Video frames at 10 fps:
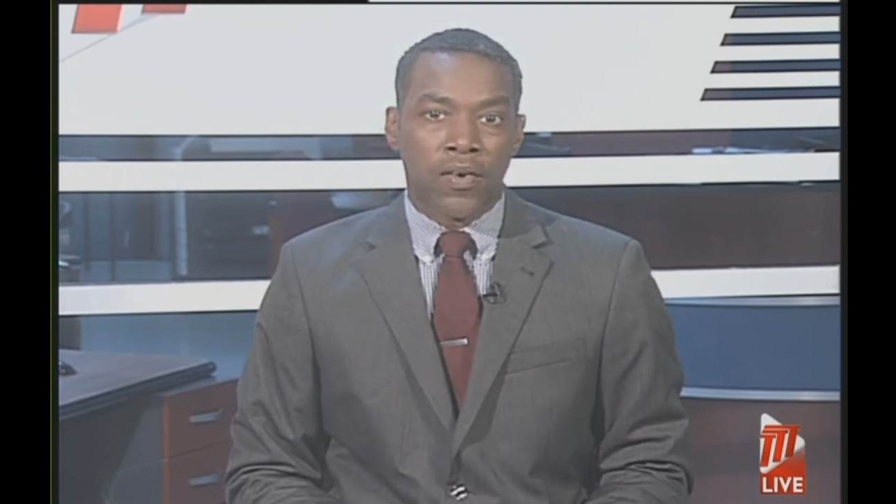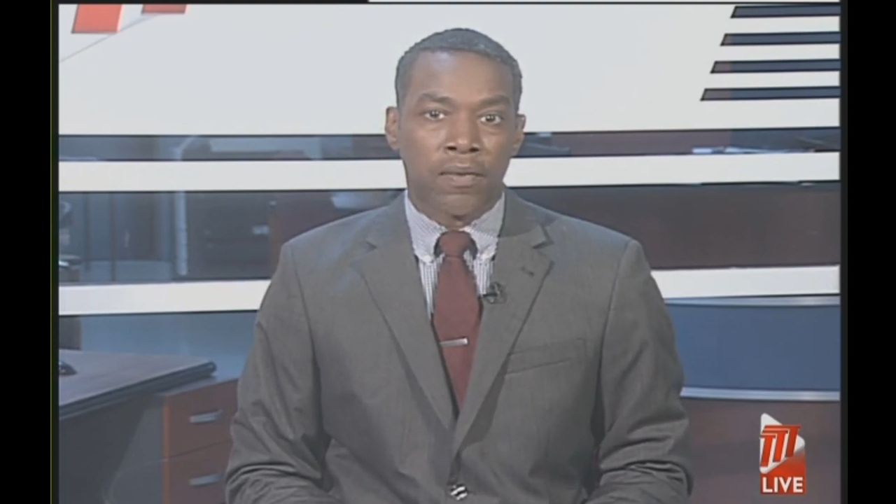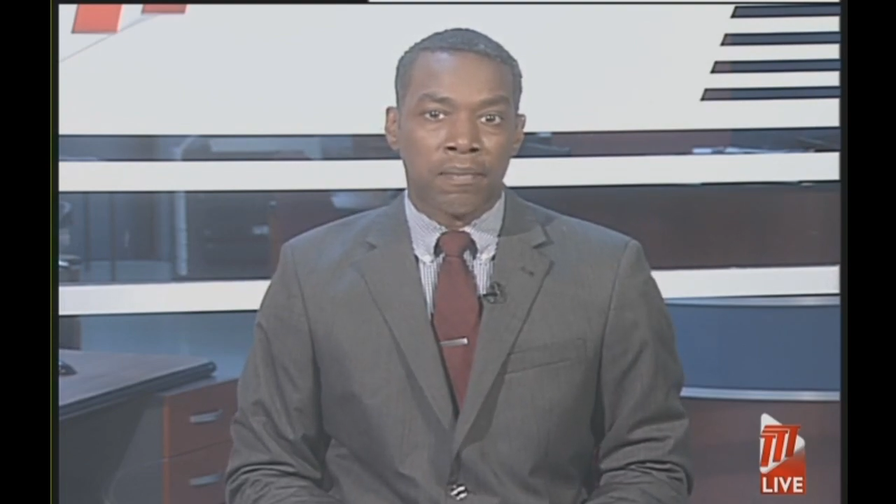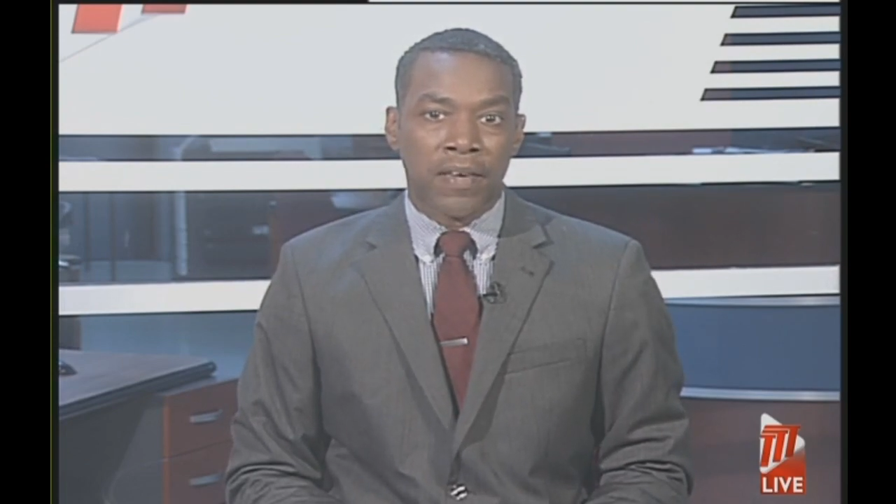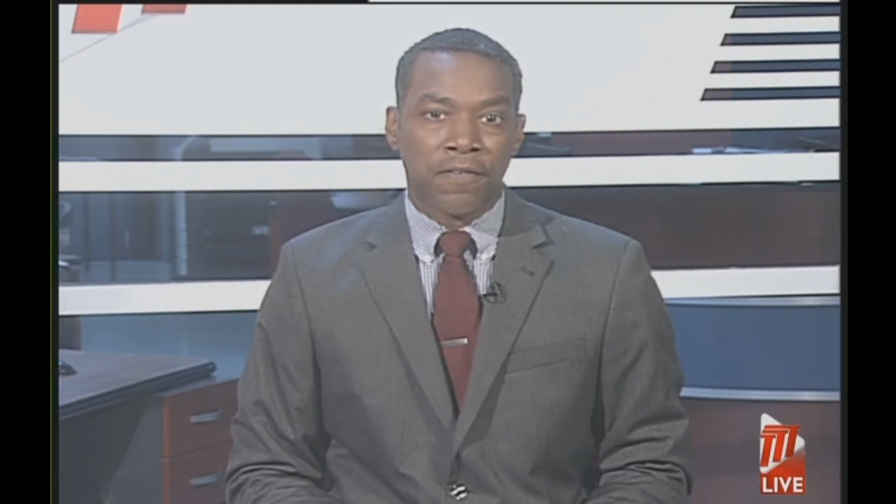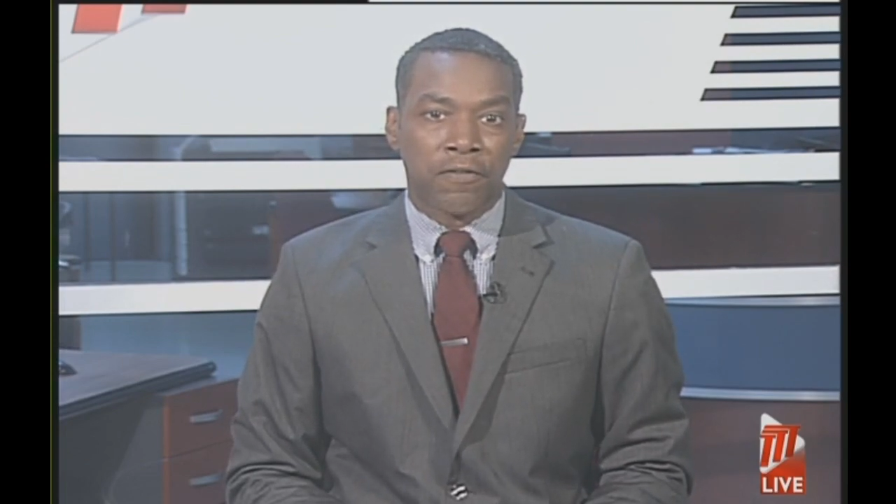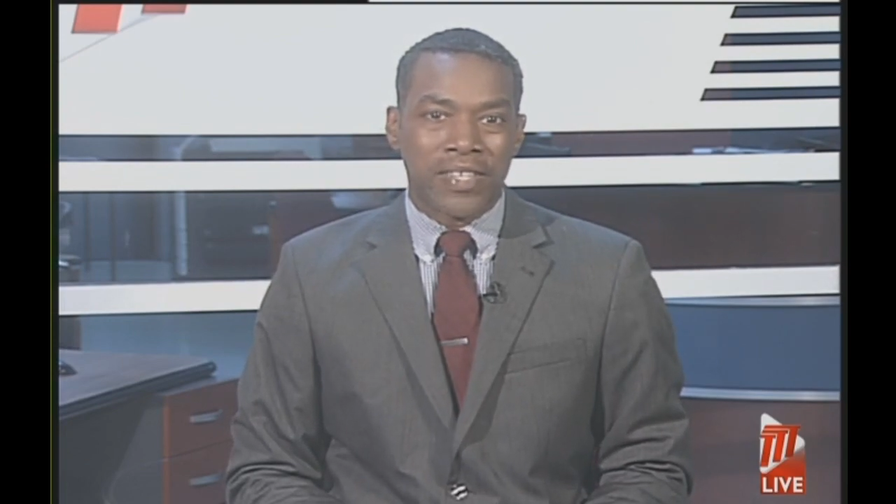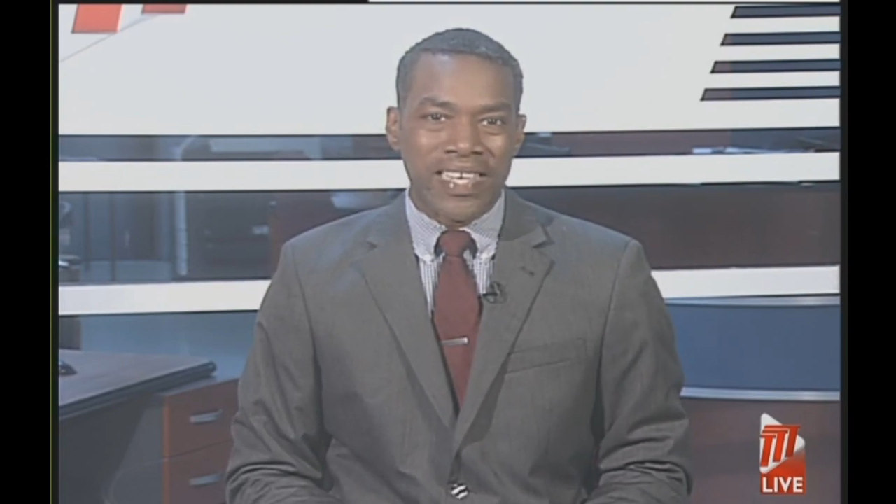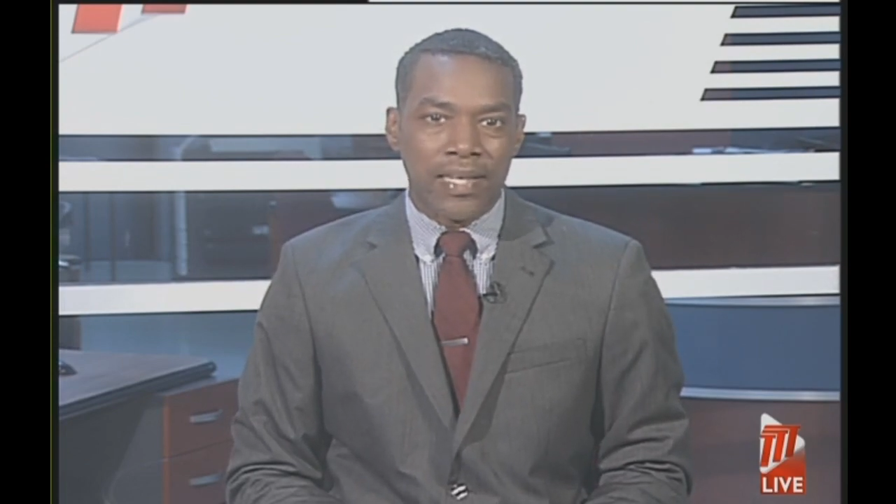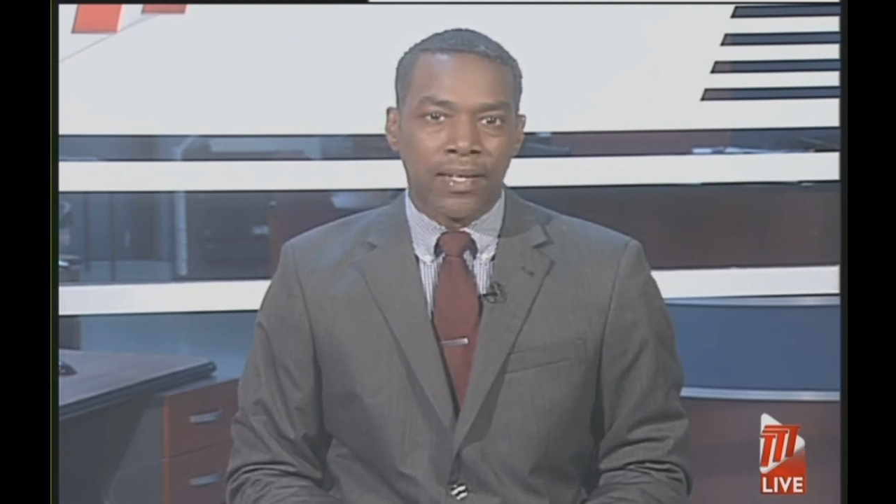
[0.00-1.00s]
on May
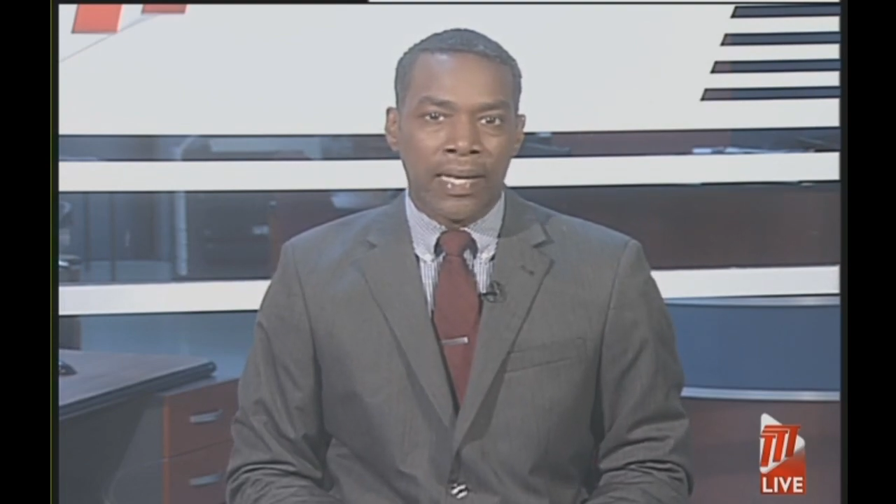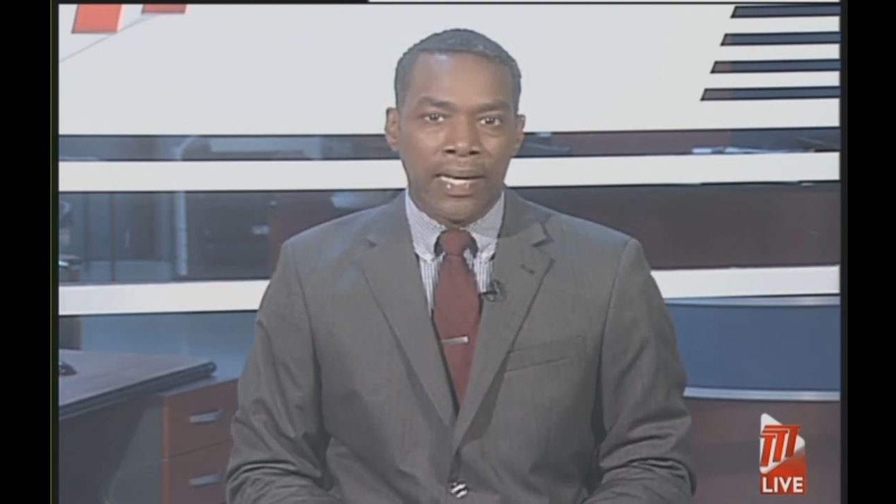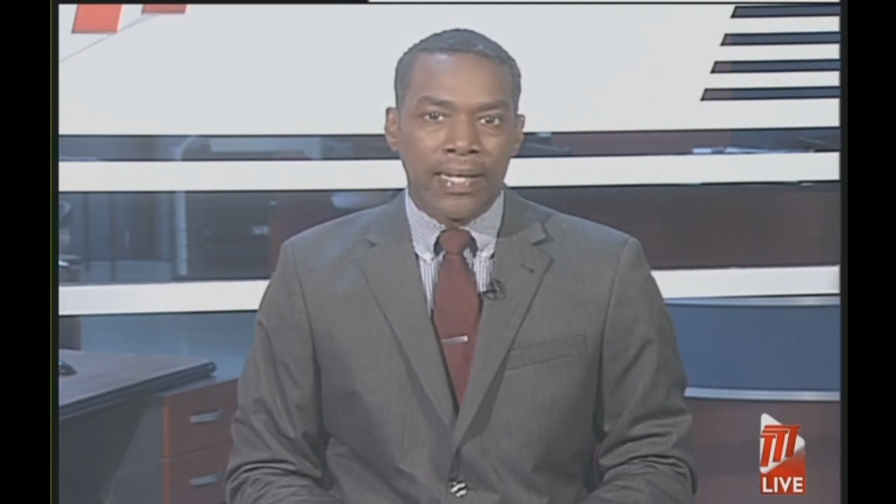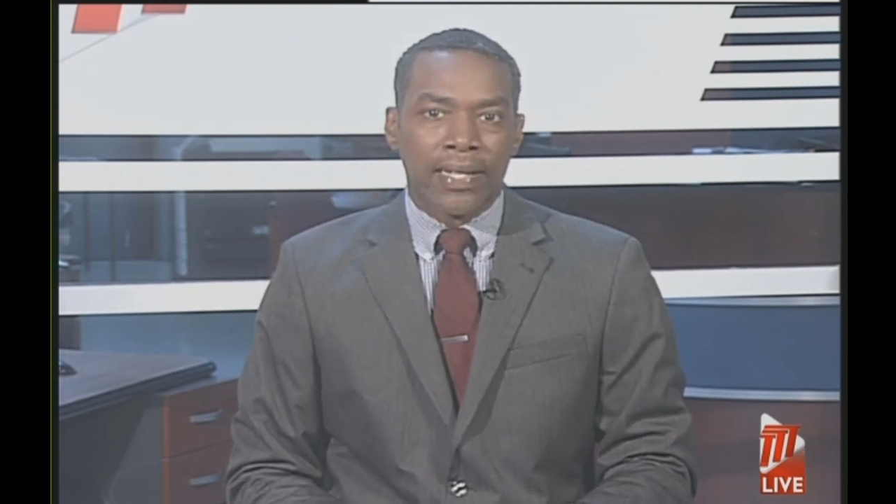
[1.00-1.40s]
15,